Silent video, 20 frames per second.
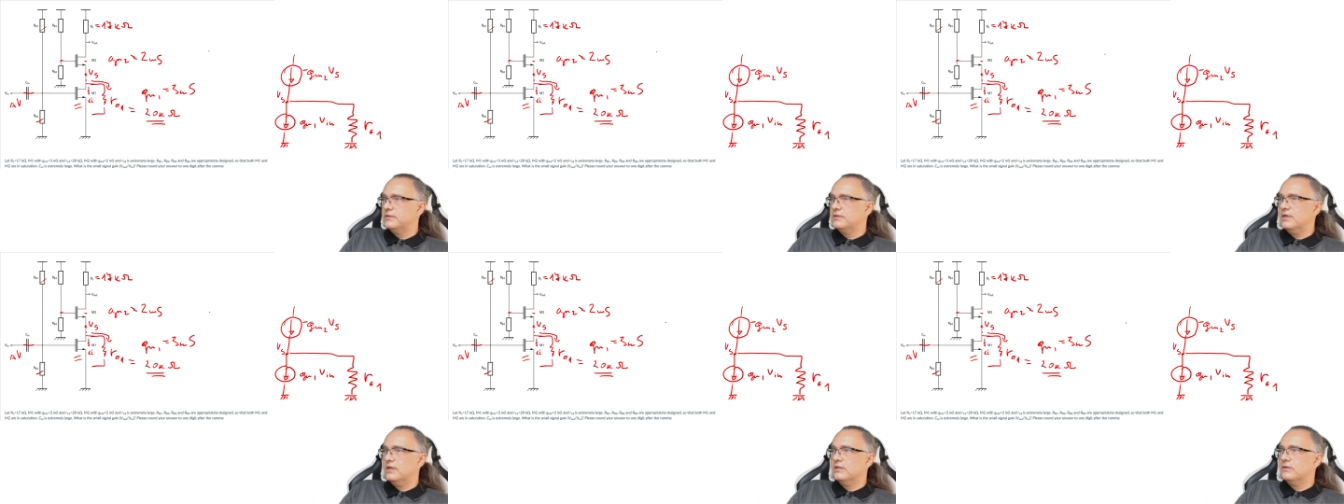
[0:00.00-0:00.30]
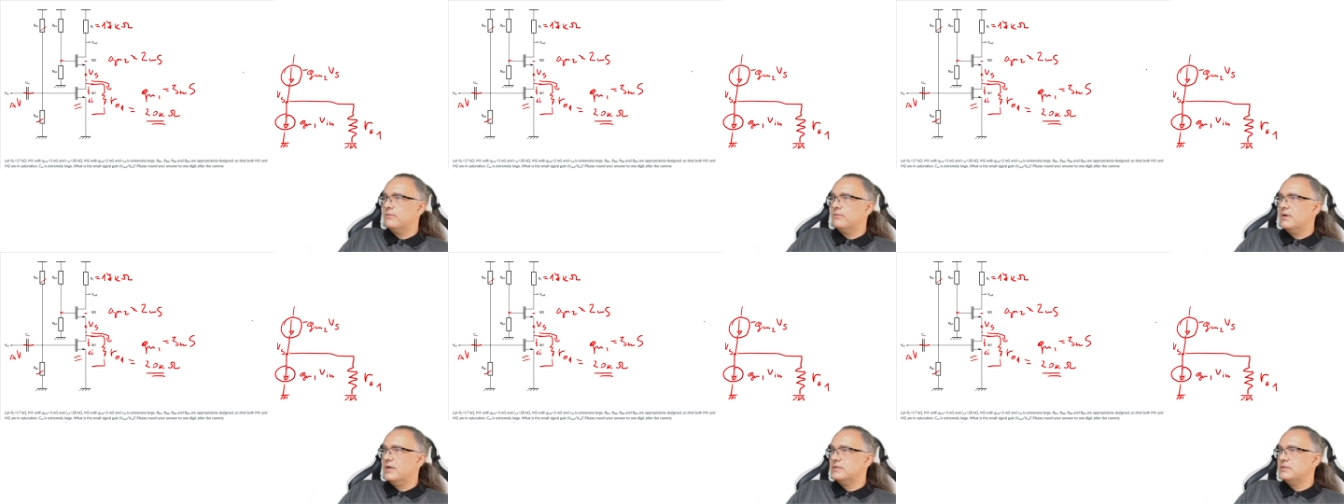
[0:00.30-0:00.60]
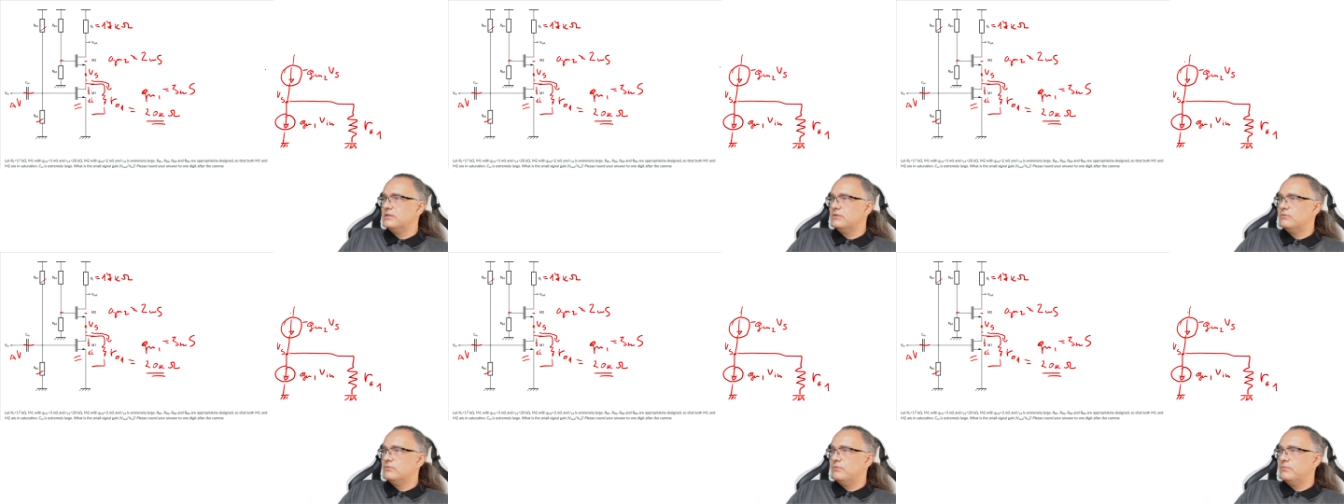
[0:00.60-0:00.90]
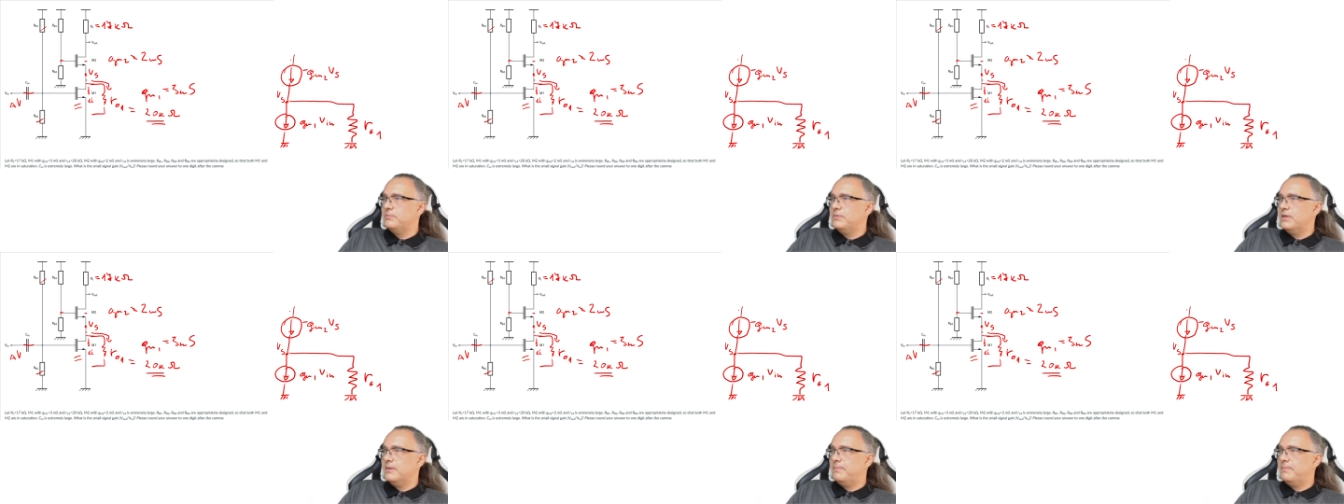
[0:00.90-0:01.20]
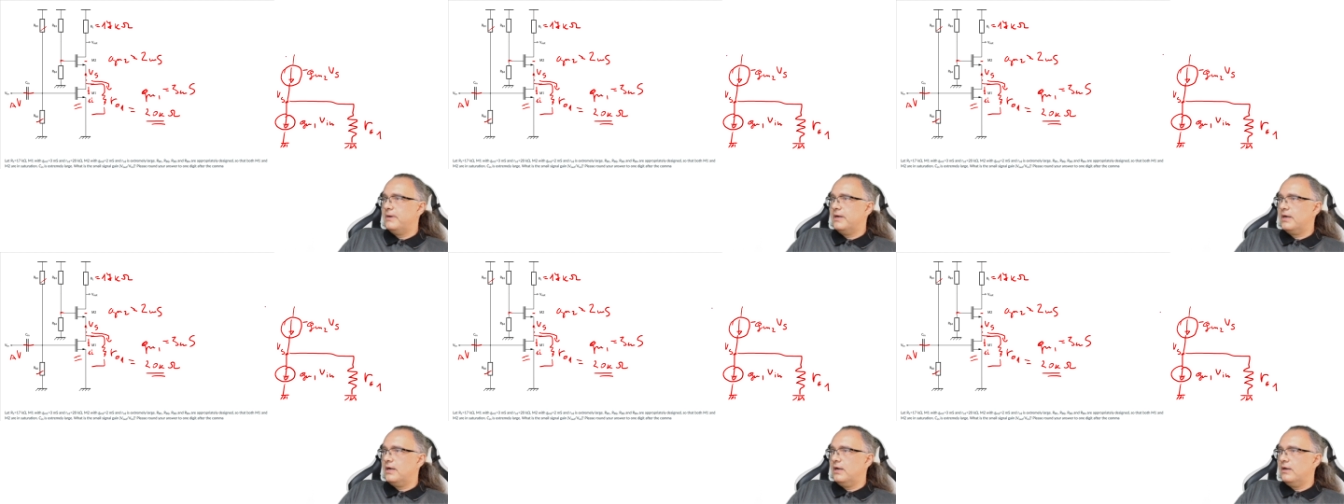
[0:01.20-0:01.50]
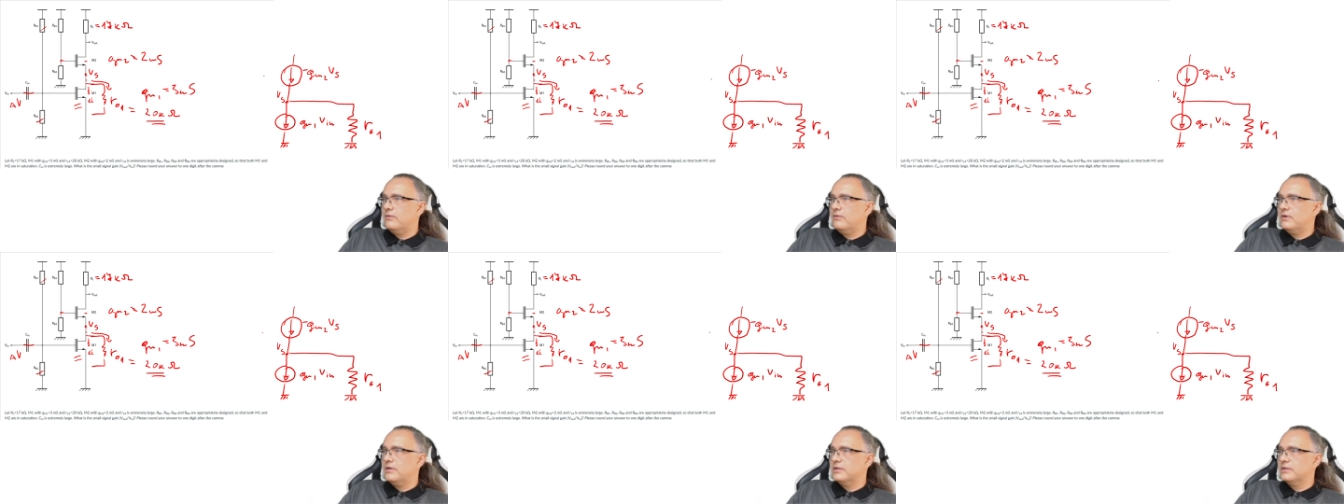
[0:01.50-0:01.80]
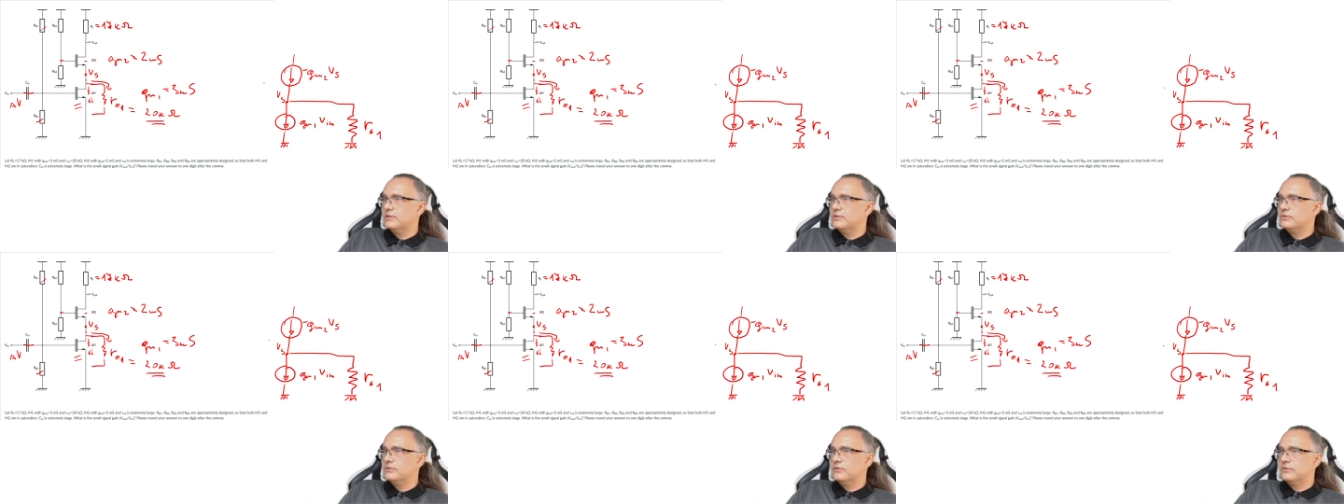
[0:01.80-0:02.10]
Otherwise it would be a parallel
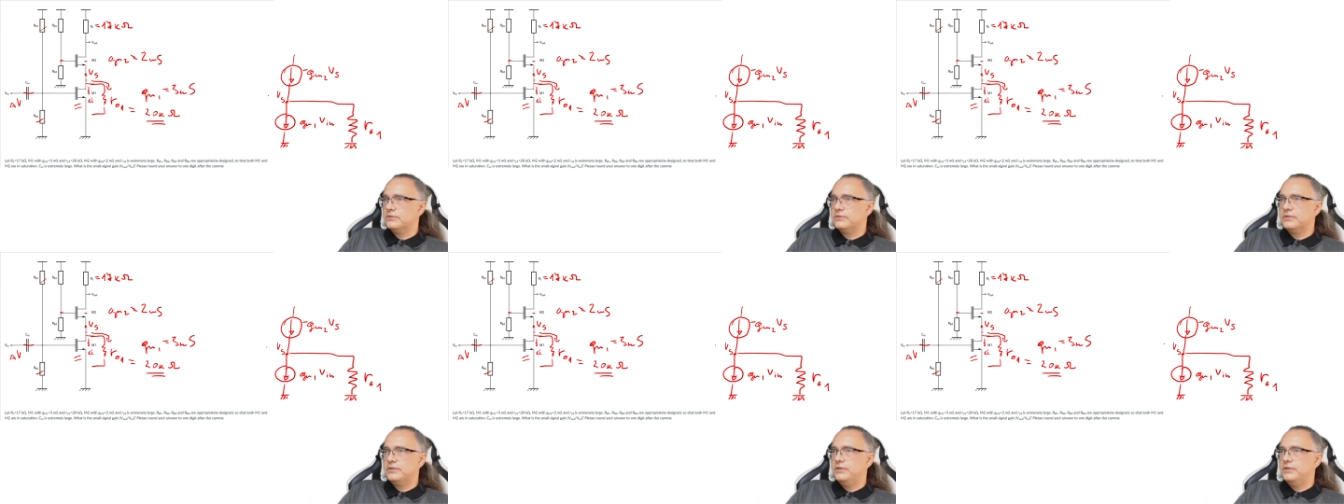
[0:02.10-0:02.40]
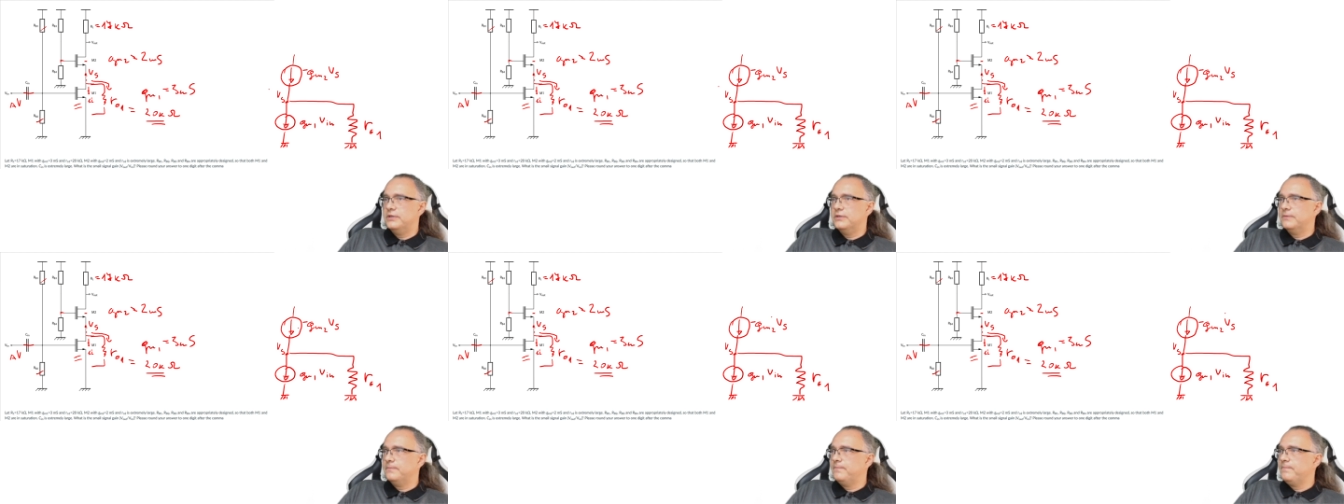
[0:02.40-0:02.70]
current source here.